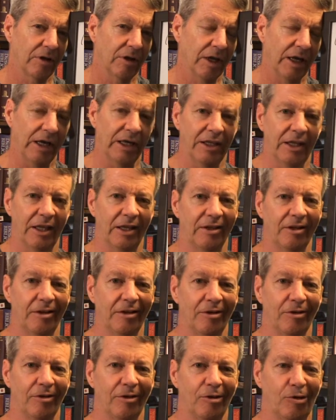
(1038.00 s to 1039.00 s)
And then,
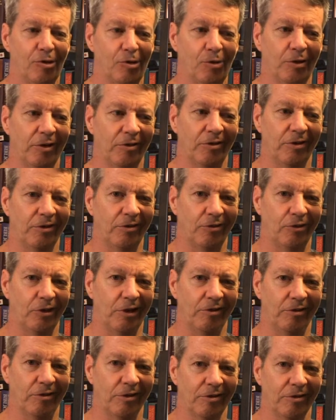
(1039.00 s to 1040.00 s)
who is this
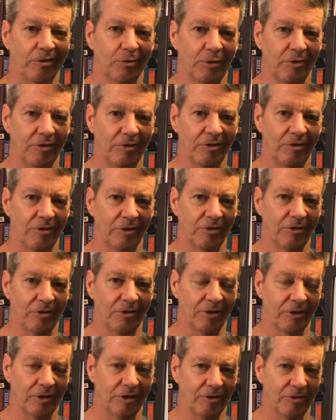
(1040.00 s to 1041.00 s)
Jesus? Was he just
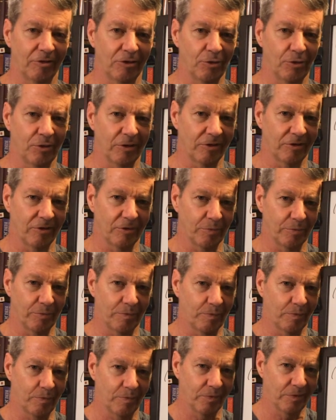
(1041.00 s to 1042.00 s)
a Jewish,
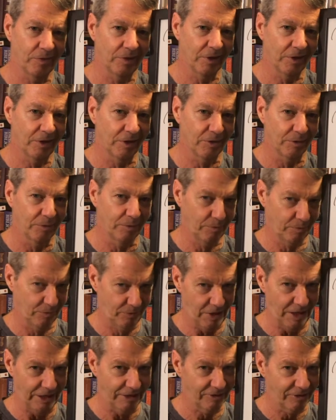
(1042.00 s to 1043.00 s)
you know,
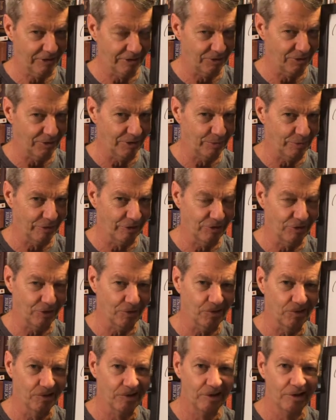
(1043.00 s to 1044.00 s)
itinerant
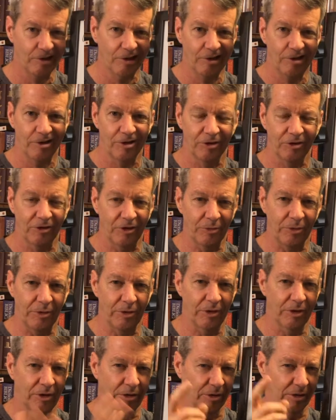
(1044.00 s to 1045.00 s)
preacher? something
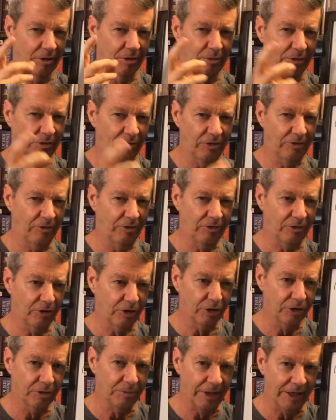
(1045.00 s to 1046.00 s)
uh, was he just a
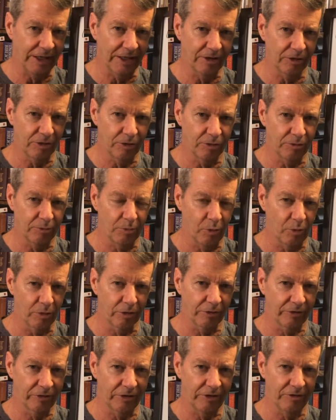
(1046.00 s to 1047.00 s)
good man a good
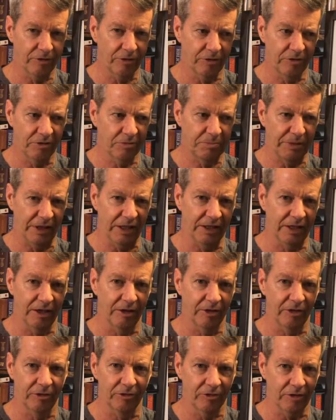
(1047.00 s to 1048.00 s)
moral teacher there's plenty of
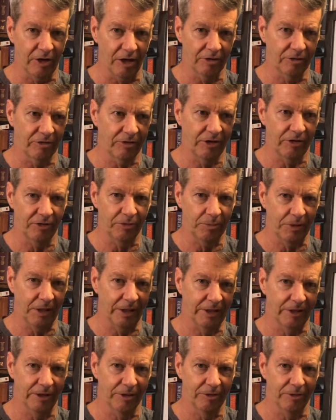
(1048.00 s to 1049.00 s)
those socrates
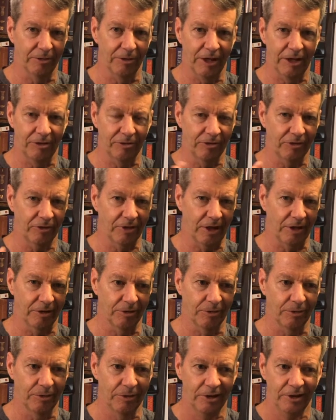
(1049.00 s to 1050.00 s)
plato
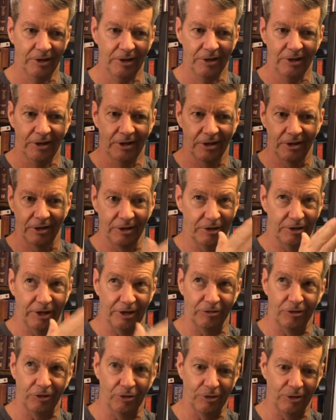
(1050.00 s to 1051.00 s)
aristotle uh,
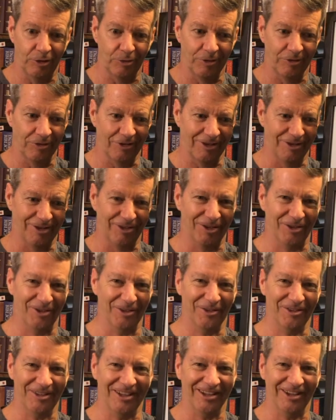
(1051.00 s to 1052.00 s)
that's a Greek ones. I don't
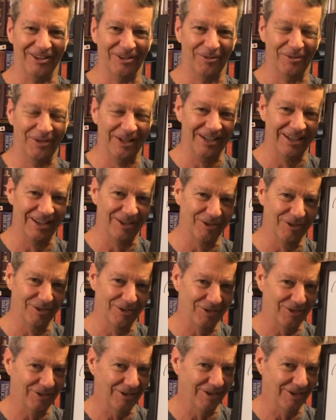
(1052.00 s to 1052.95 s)
know, you know, many others.